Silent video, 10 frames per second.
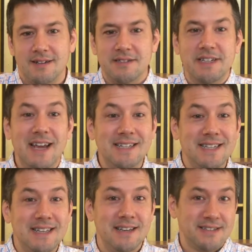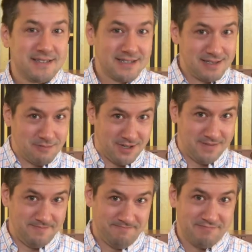In
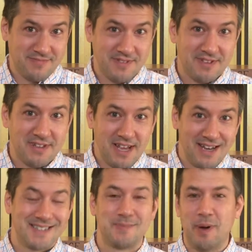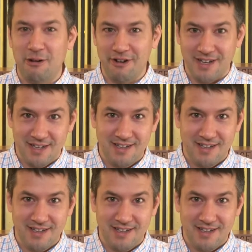1961, an aspiring